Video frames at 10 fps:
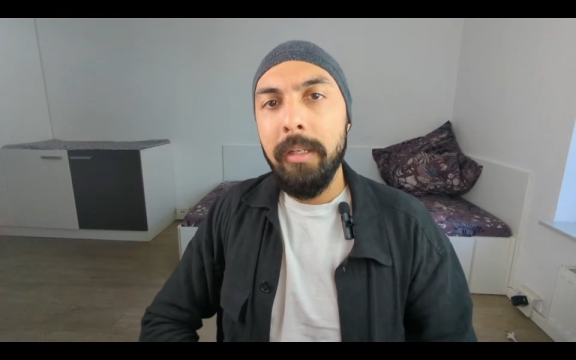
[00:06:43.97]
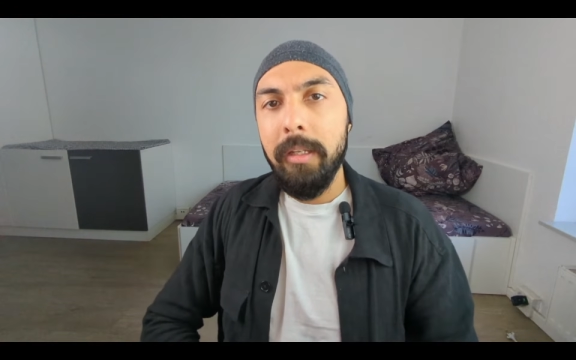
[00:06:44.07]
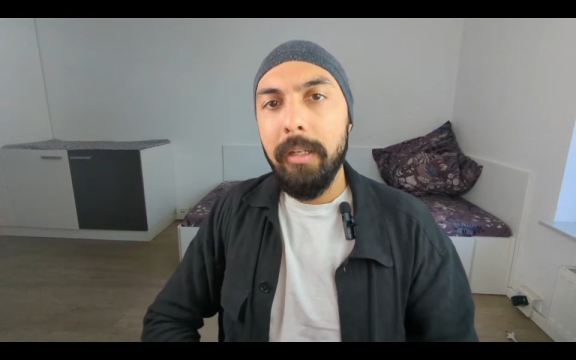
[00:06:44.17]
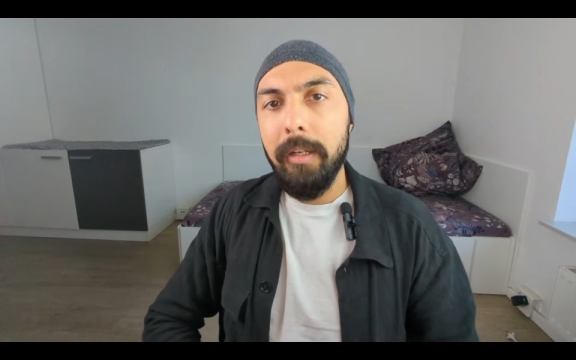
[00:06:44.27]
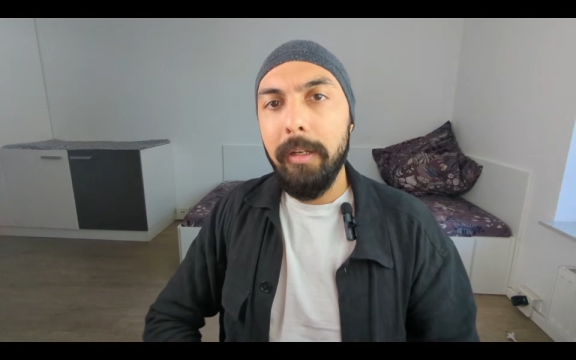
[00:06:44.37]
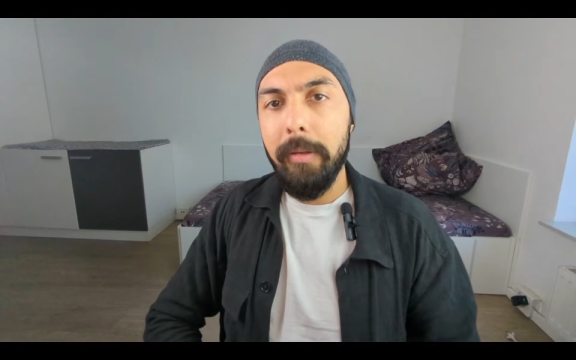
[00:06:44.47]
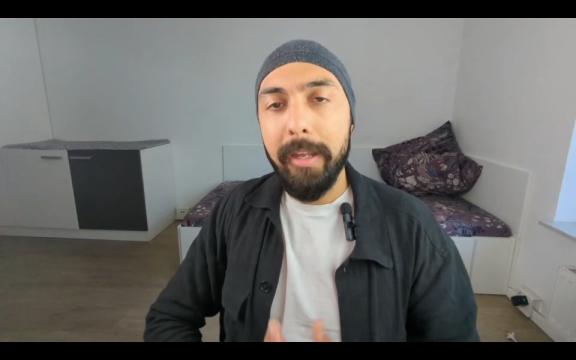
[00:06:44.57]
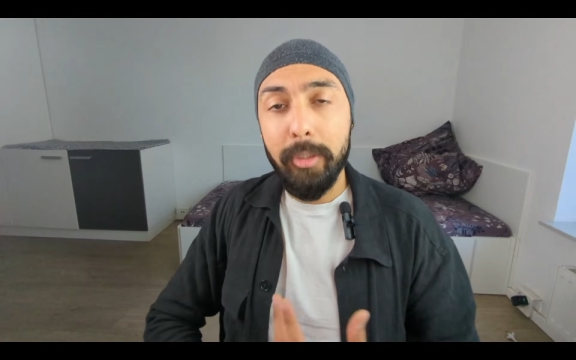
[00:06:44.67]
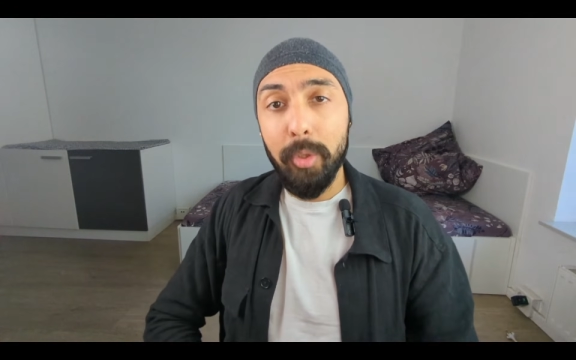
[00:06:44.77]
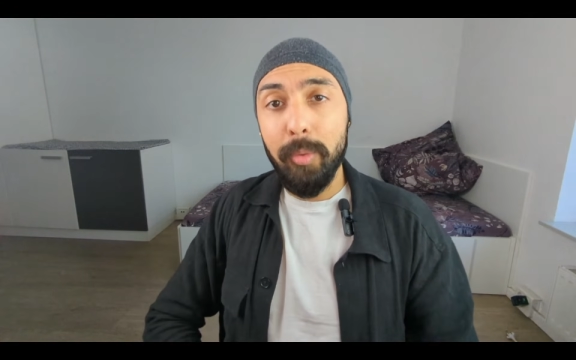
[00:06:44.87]

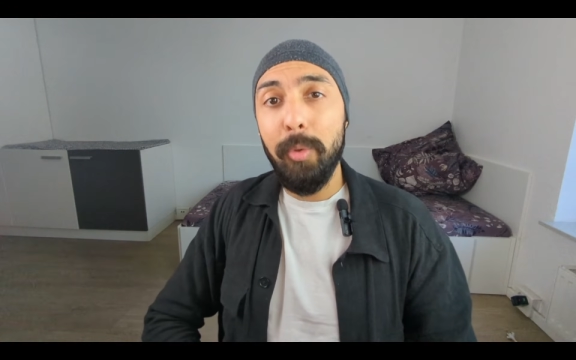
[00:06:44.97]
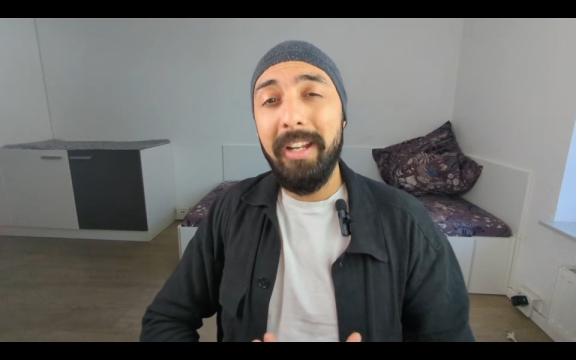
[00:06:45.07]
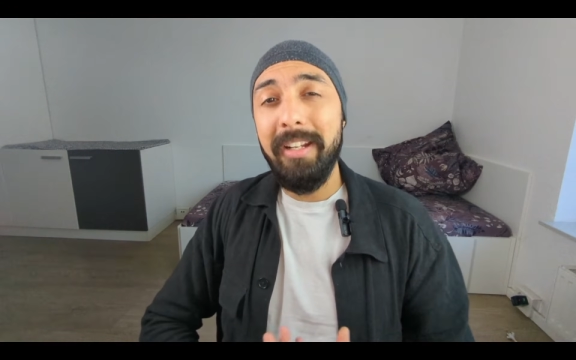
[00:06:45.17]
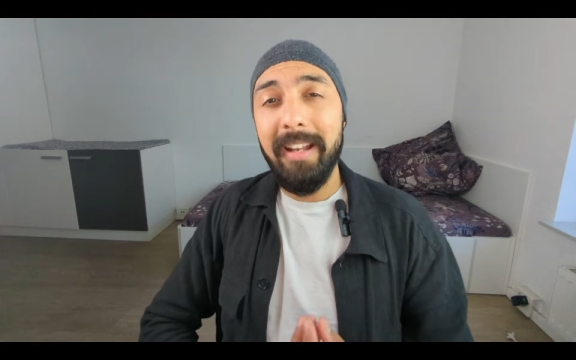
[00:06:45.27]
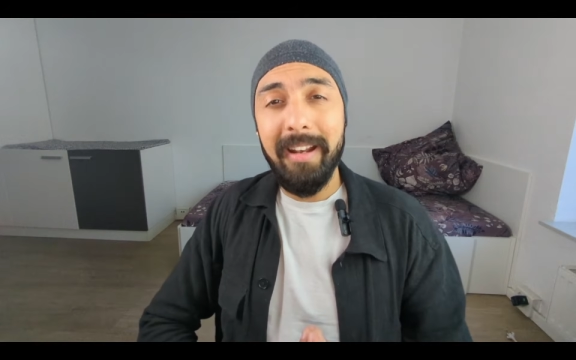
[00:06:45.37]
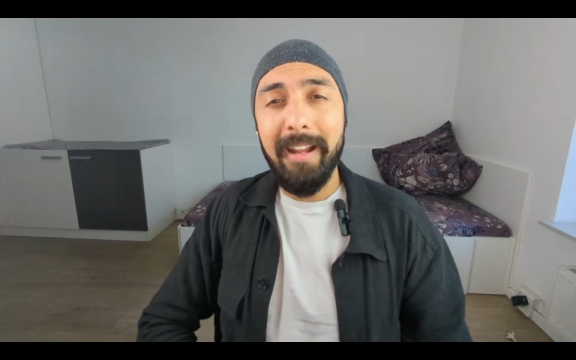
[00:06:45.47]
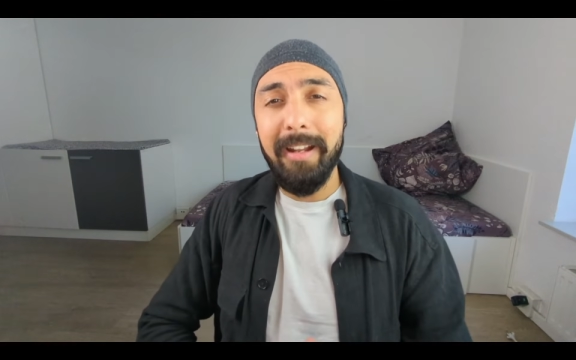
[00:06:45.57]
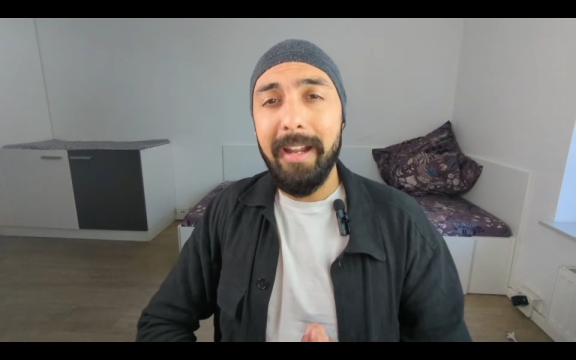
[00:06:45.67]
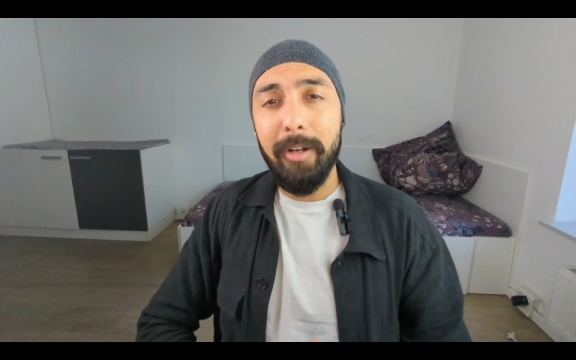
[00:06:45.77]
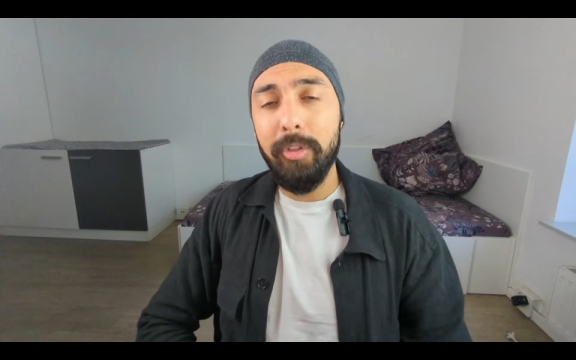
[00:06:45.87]
accumulate, and
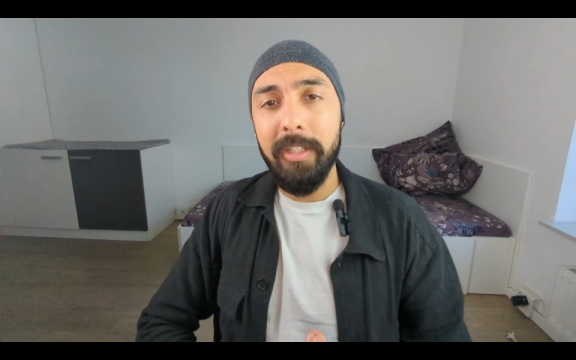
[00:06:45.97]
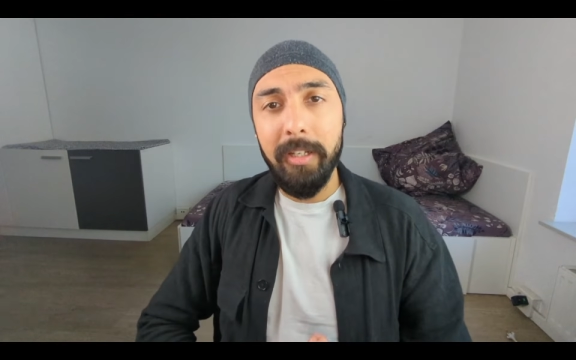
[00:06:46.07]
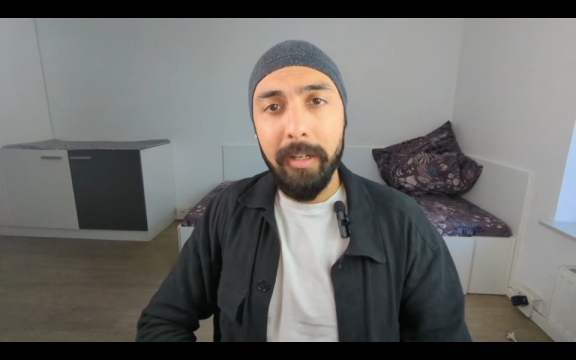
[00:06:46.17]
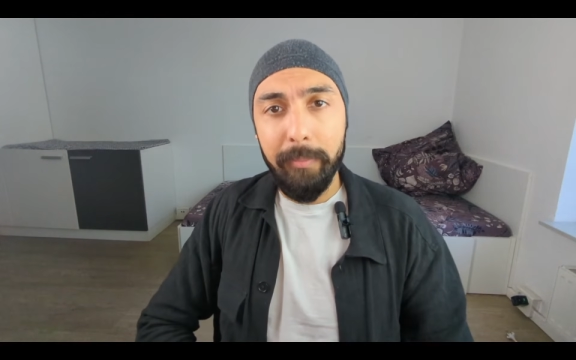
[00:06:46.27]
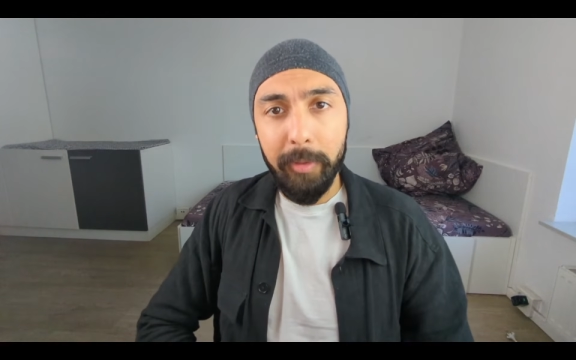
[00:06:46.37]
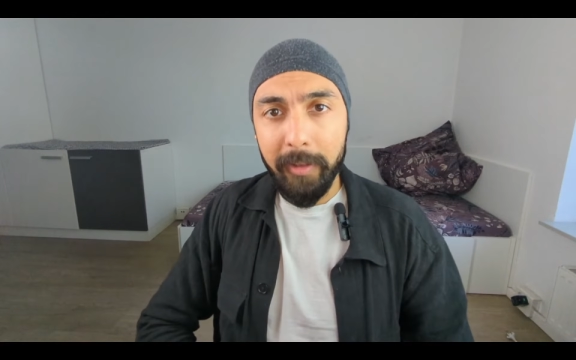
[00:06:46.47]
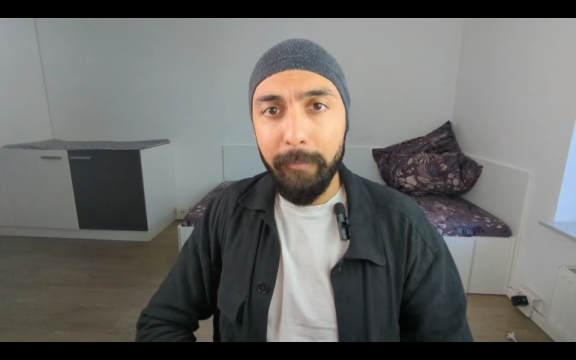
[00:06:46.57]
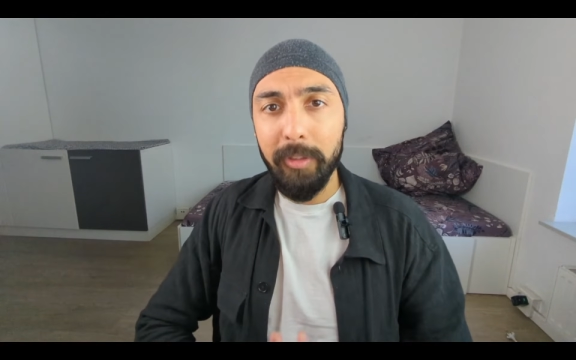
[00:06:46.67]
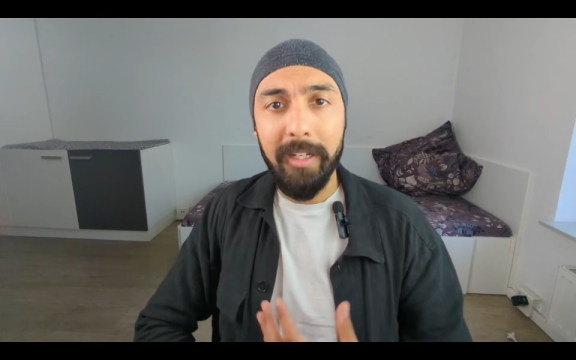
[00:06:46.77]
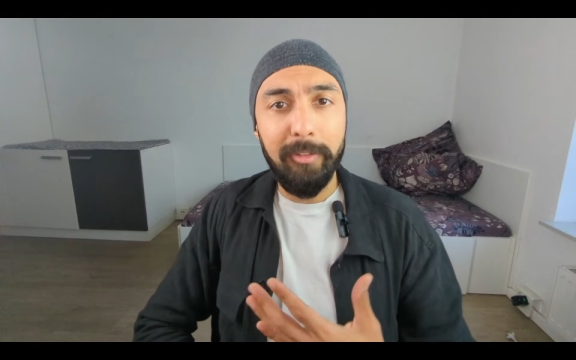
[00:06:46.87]
I don't think I'm ready
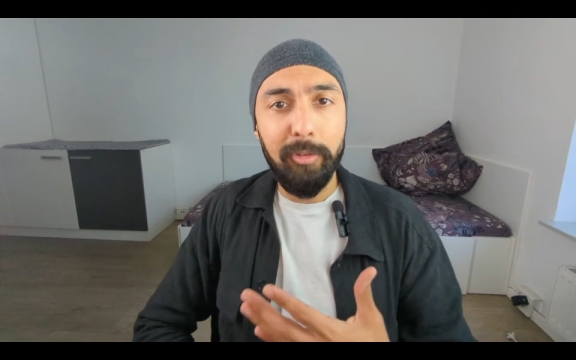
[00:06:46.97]
for that.